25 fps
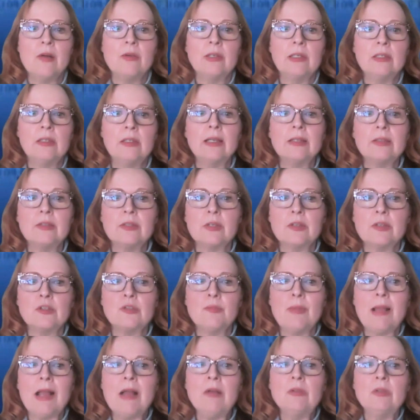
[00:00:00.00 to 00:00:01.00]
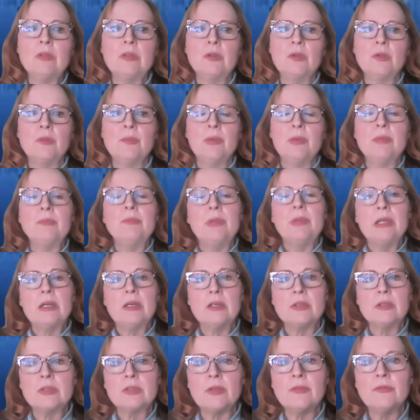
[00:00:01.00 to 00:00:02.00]
And I'd like to expound a little bit
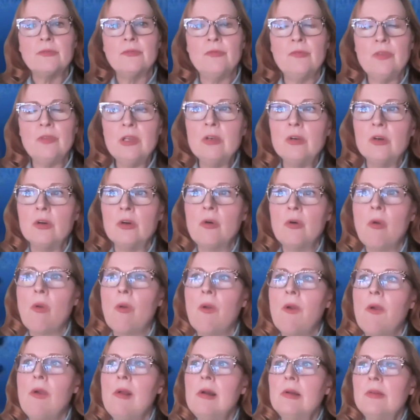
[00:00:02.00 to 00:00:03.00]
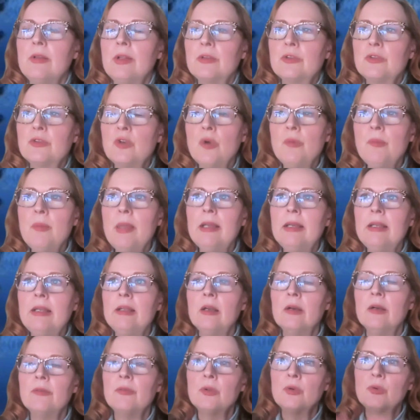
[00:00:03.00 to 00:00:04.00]
because I feel that so many
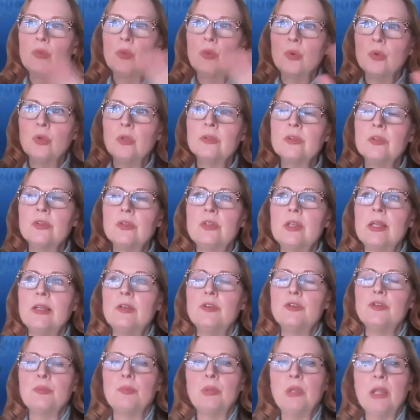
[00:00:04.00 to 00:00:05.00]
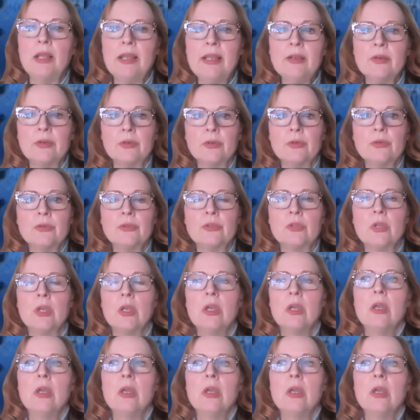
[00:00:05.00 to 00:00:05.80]
of the world stage players